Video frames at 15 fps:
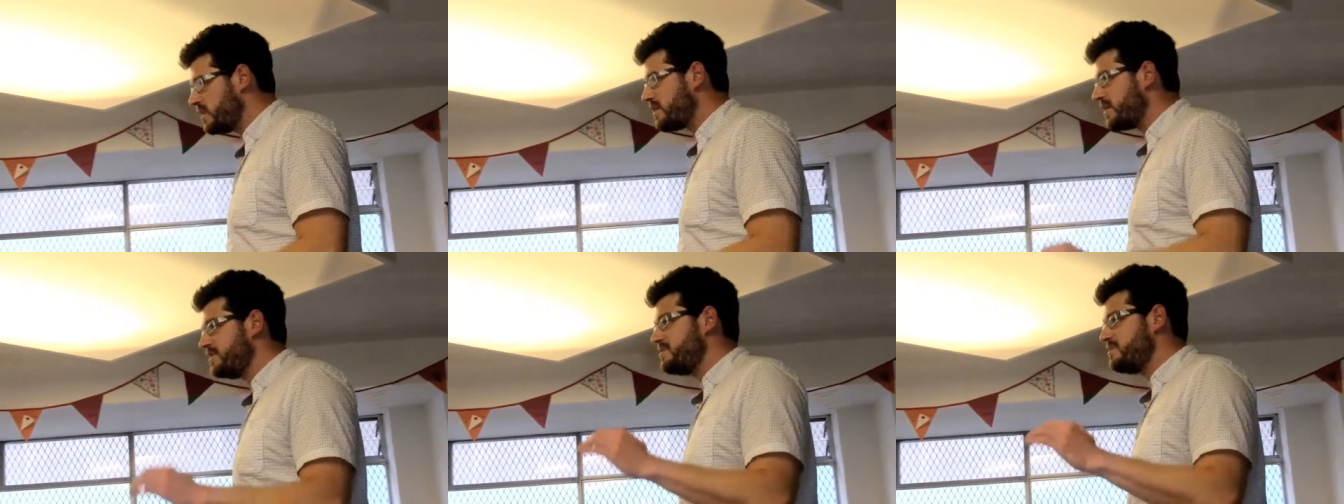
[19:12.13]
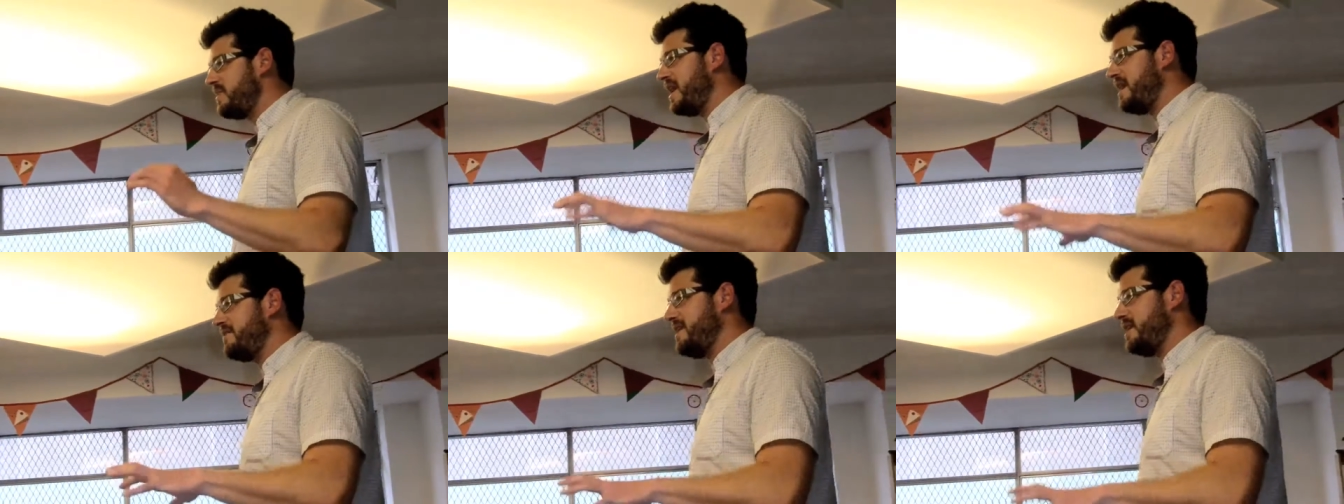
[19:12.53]
we're going to
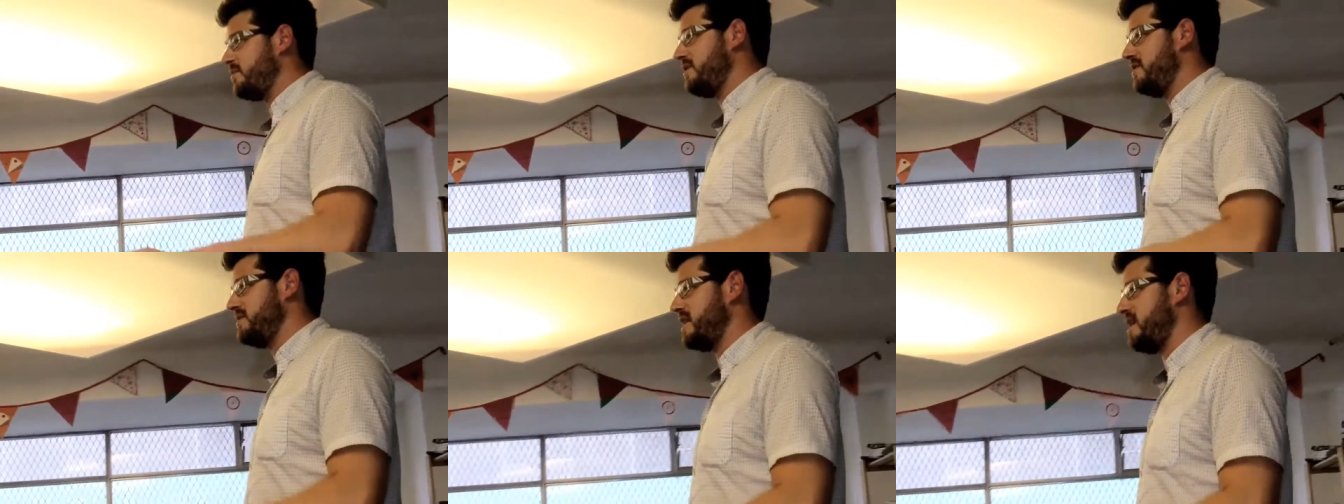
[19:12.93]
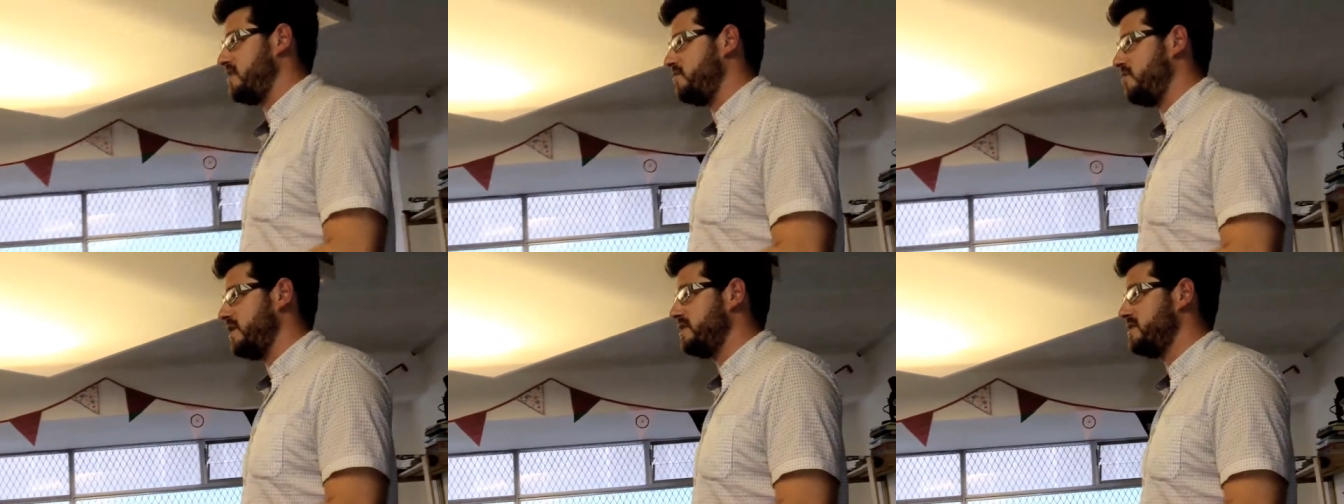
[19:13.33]
pare the network
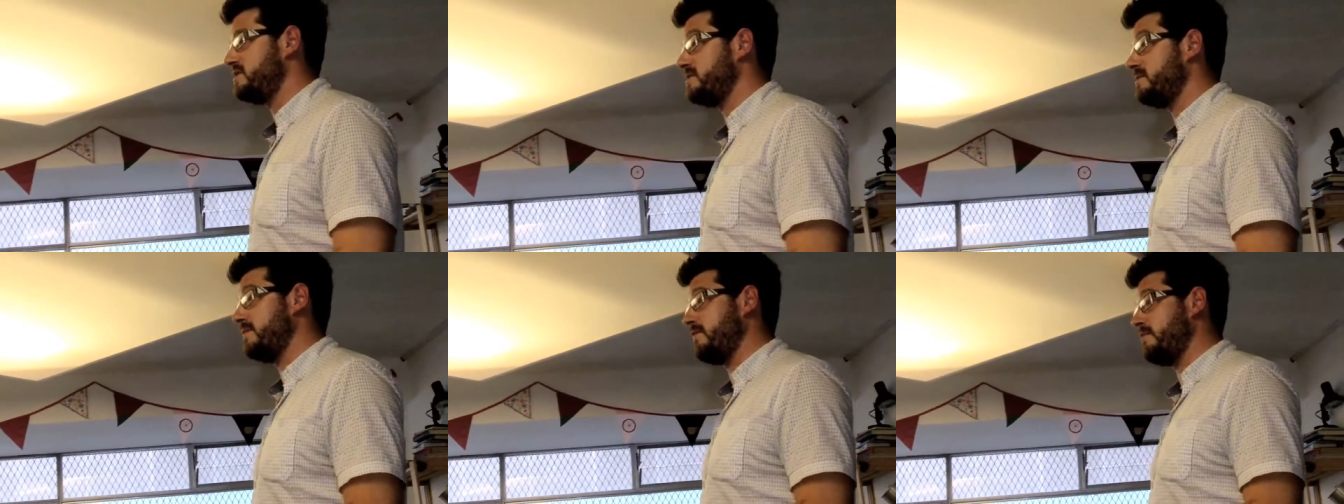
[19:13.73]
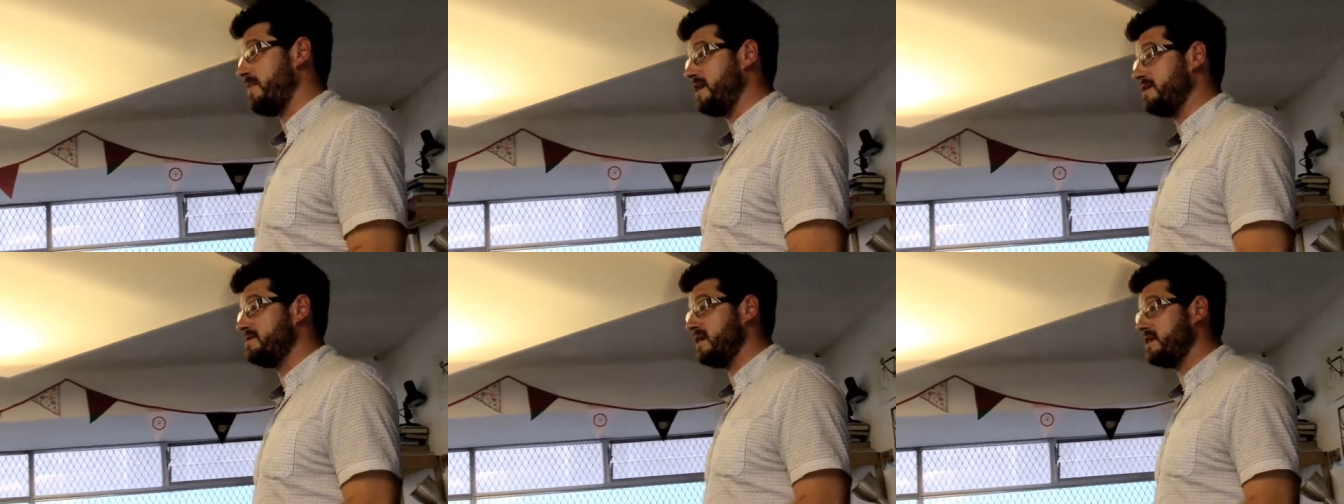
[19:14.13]
down really to some of the
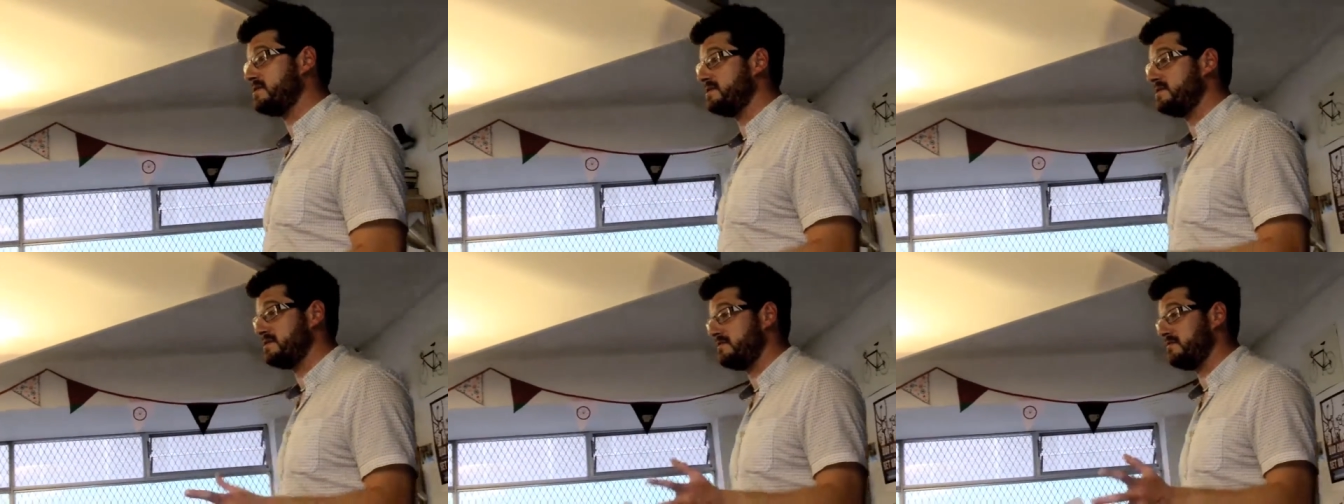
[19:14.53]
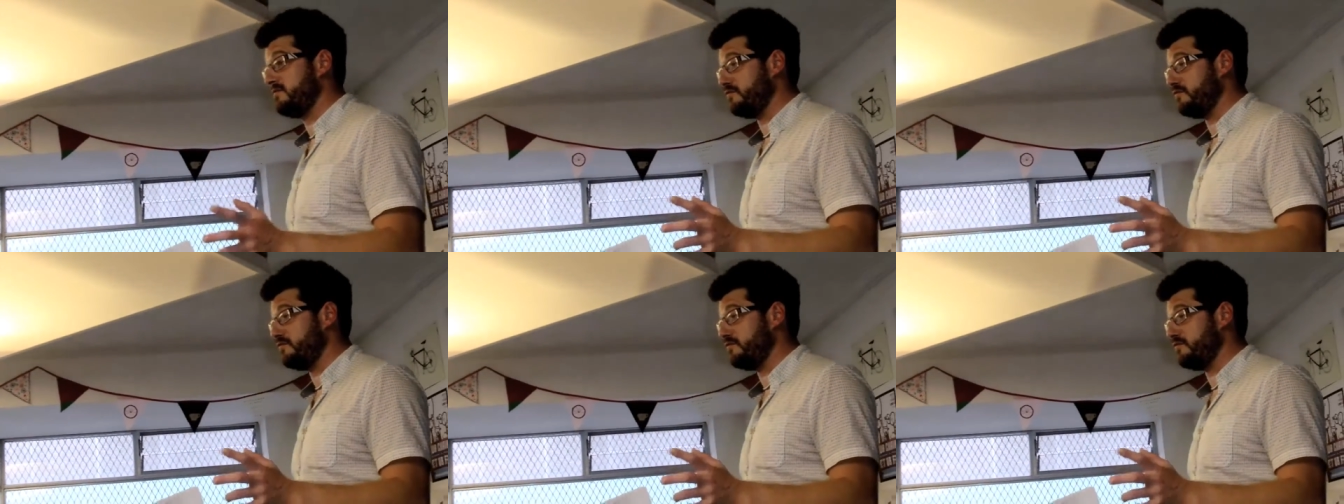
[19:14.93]
basics and